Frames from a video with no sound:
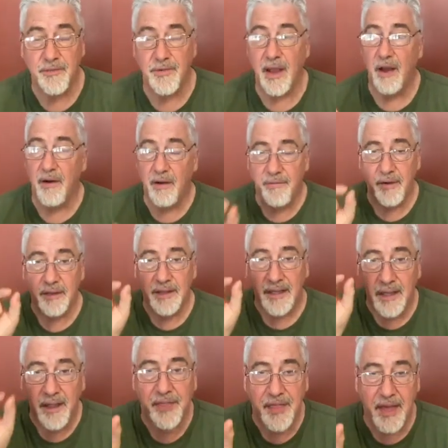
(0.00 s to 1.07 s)
of how of a
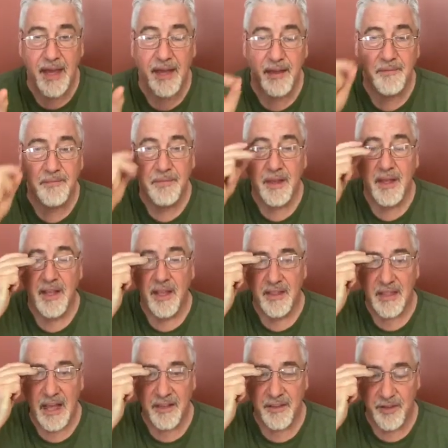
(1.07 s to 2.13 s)
little thing
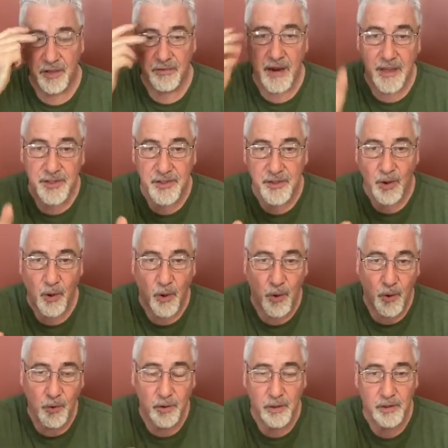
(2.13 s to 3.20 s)
that directs the
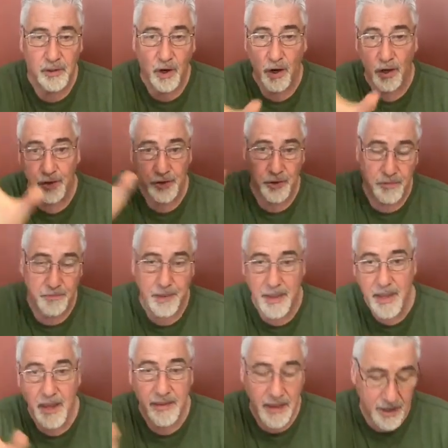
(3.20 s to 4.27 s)
whole larger
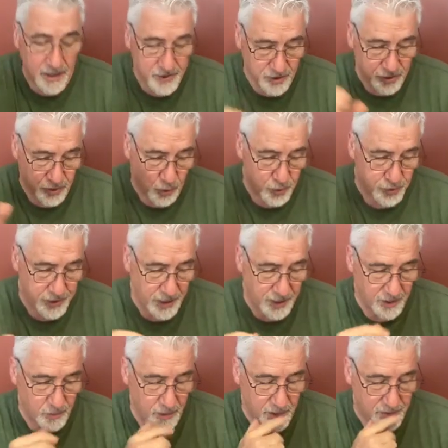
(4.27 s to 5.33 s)
being that it's
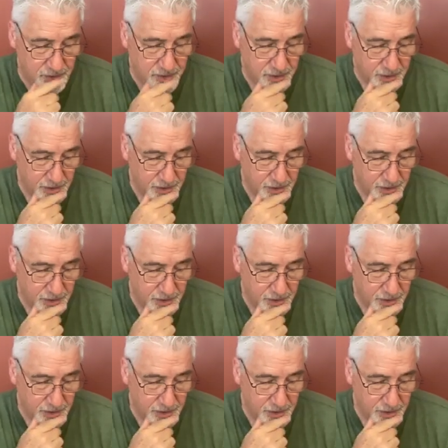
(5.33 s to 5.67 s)
associated with.